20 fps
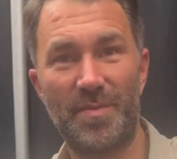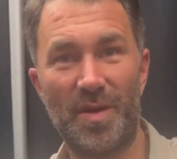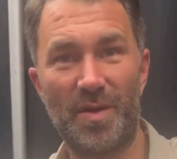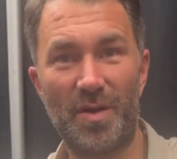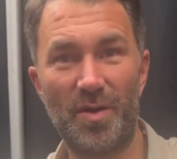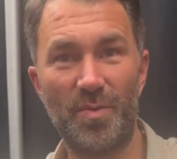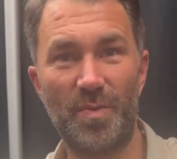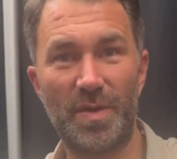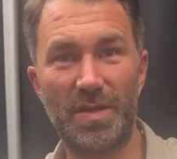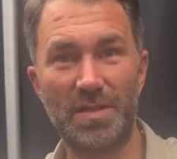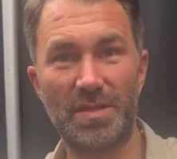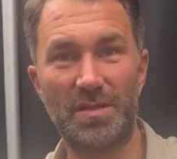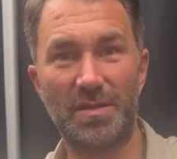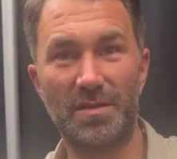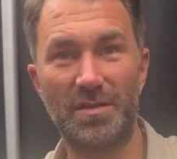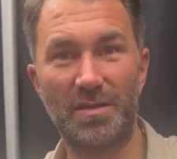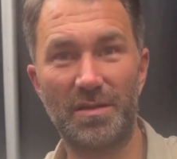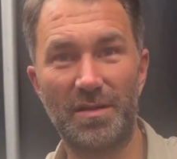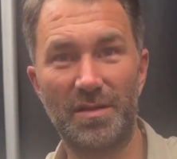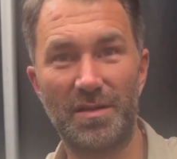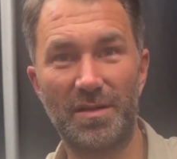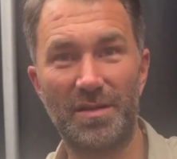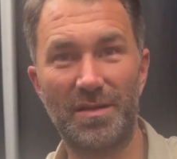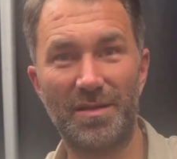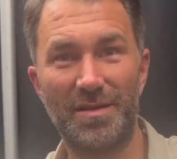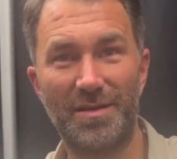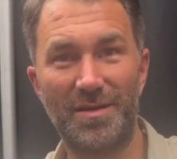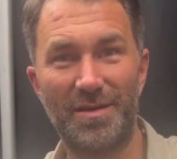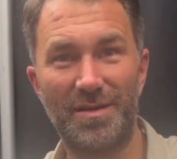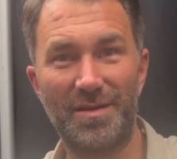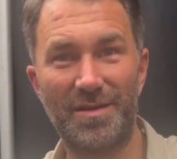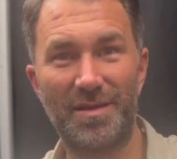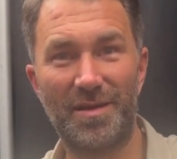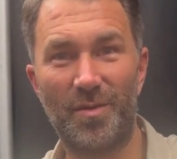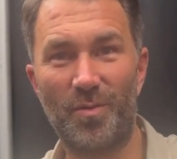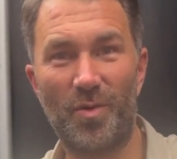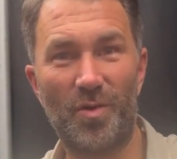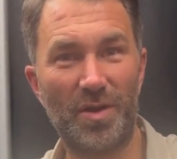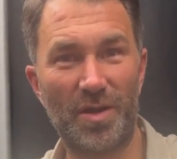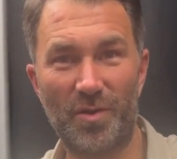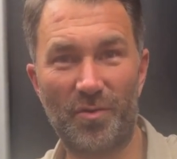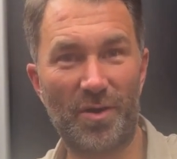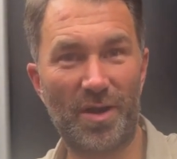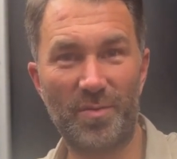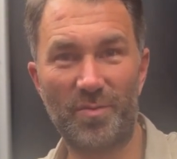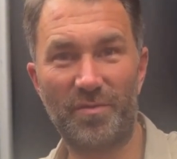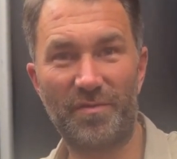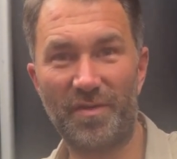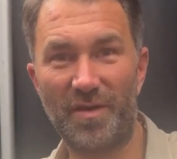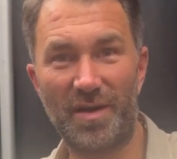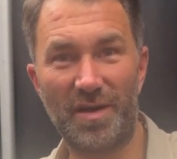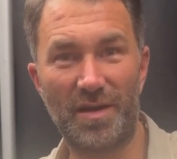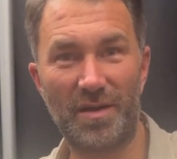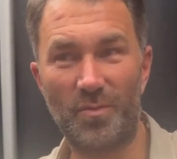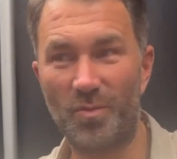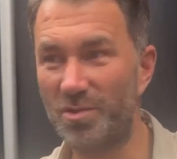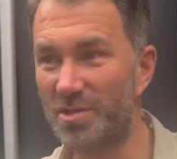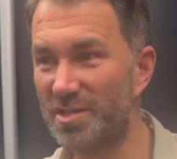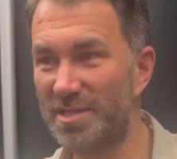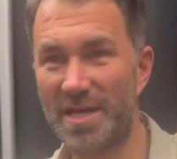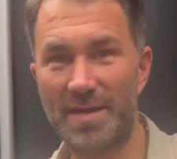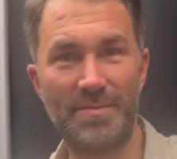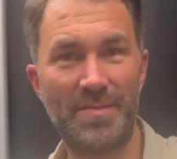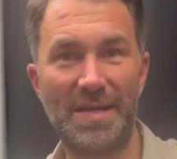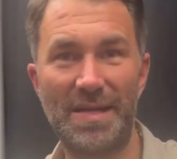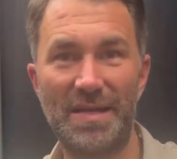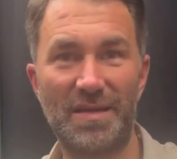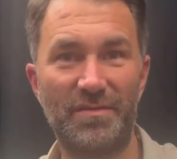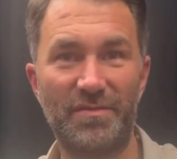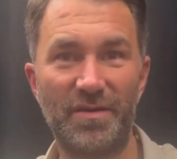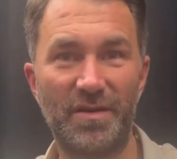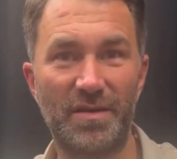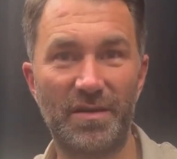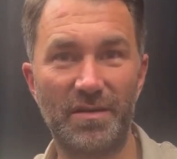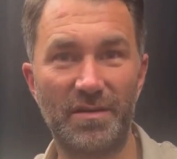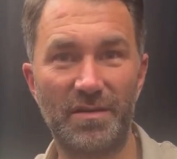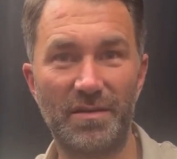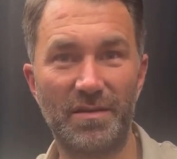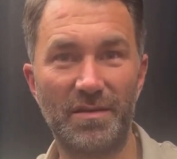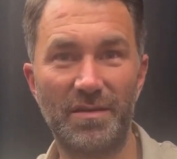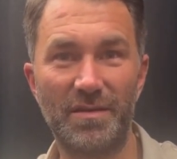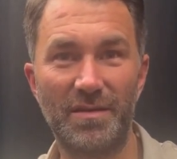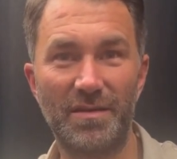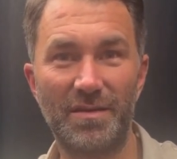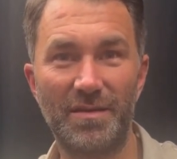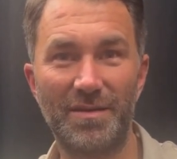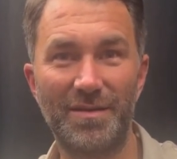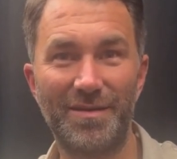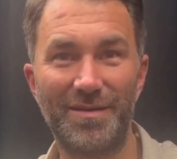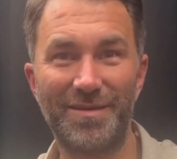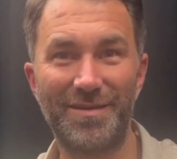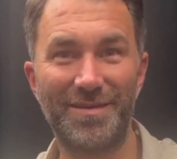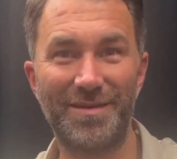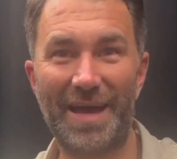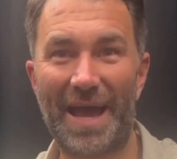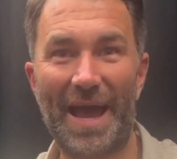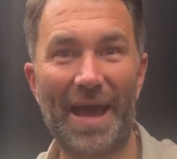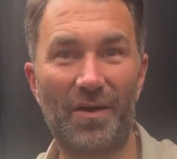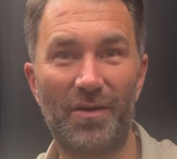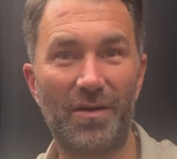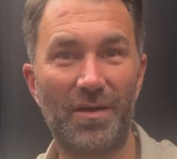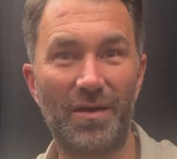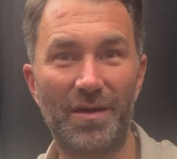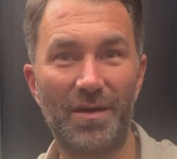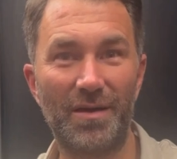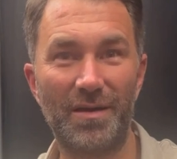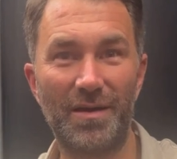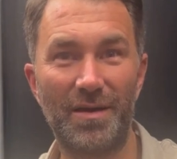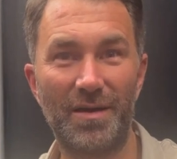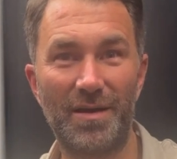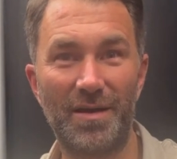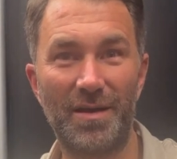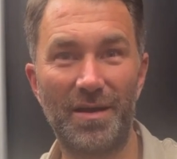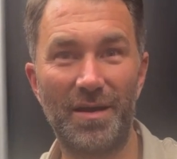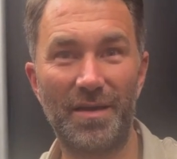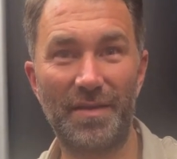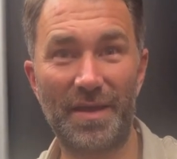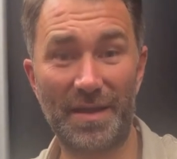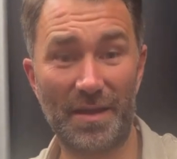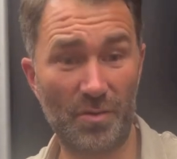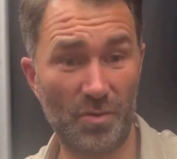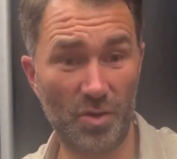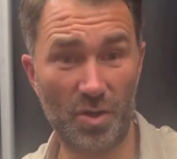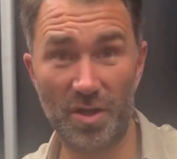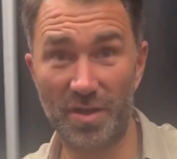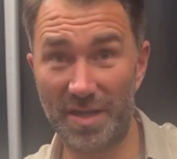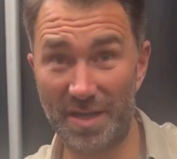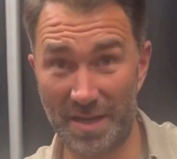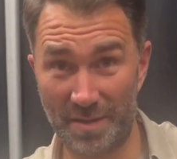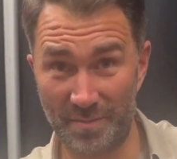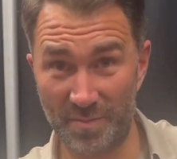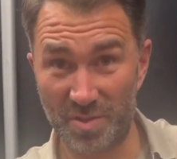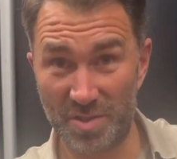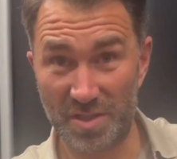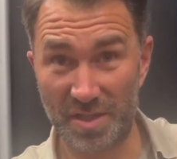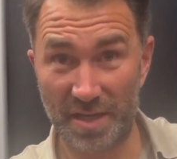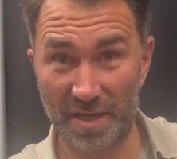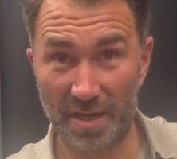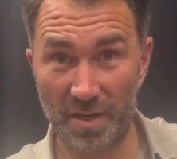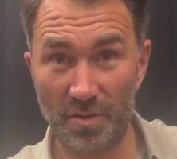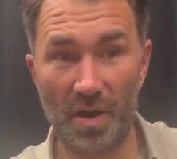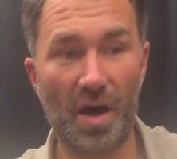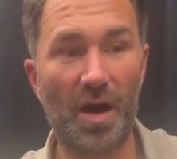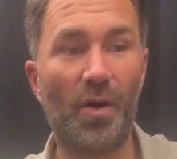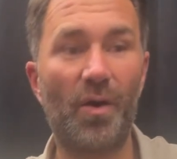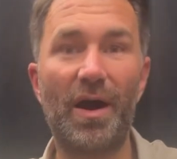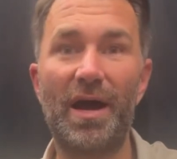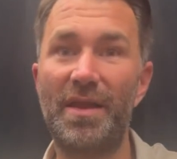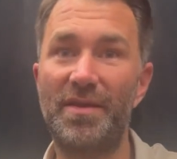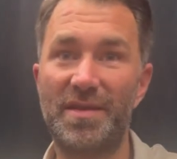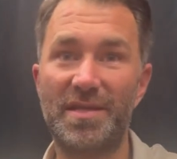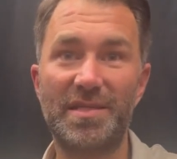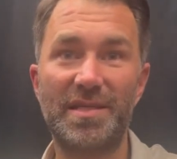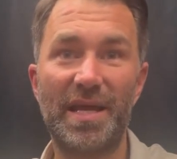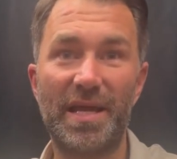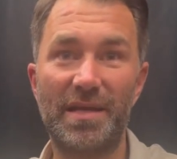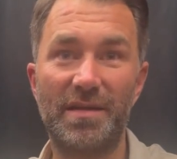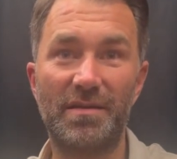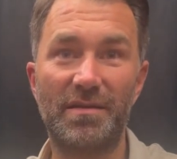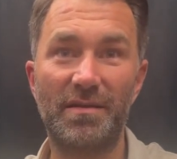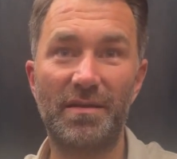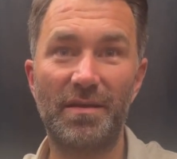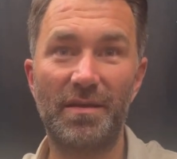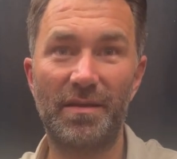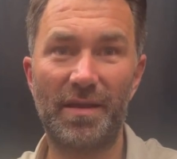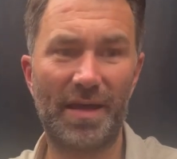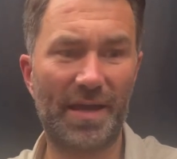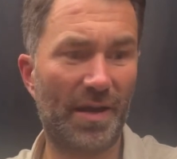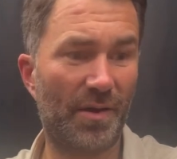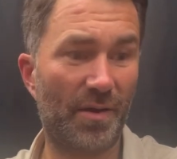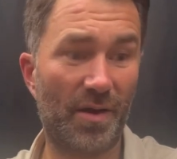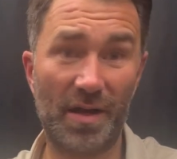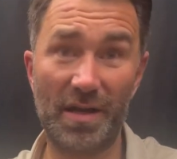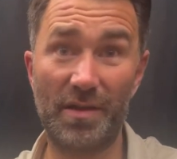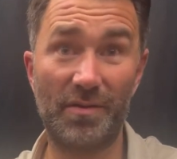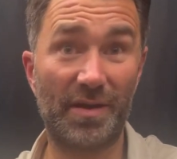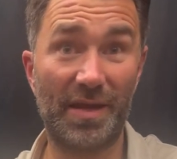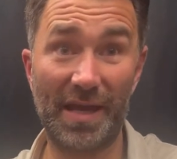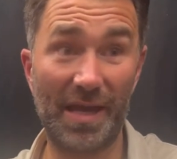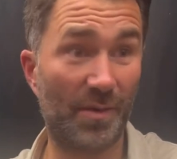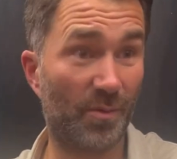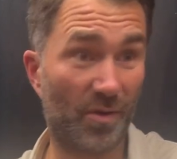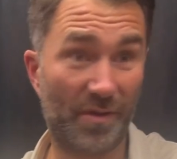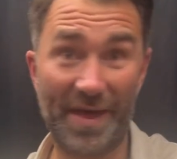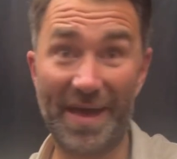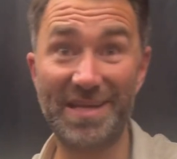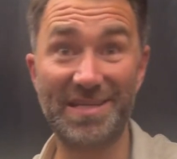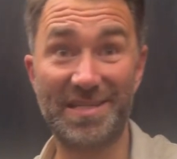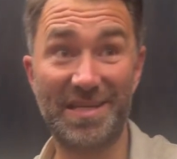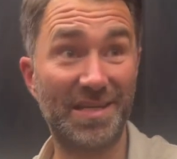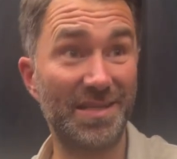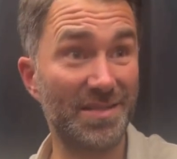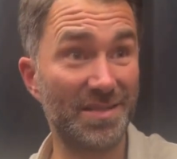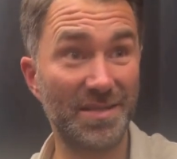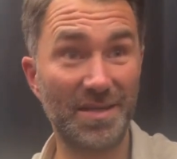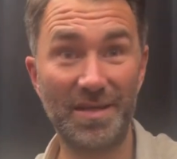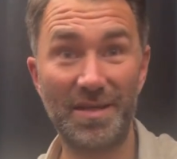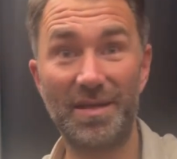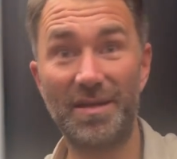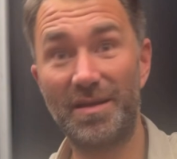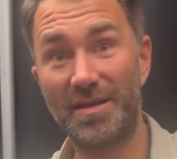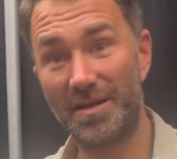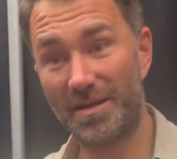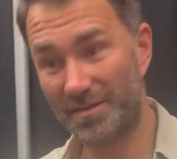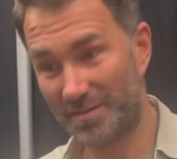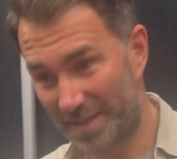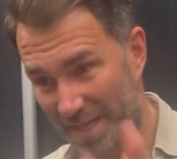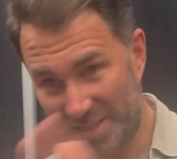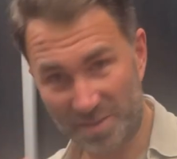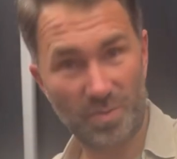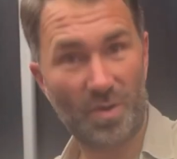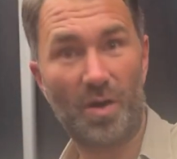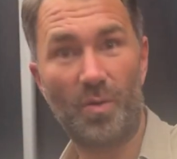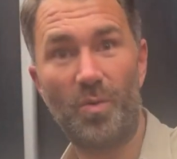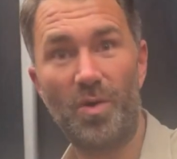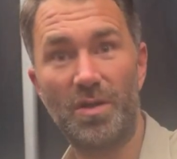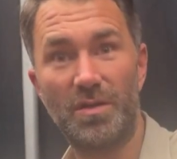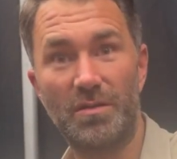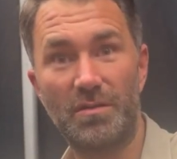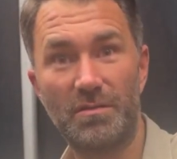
Lopez. What an incredible fighter. Wants 10 million a fight. How? They don't look at the numbers and go, oh, I understand. They go, I don't care what that says. That's what I want.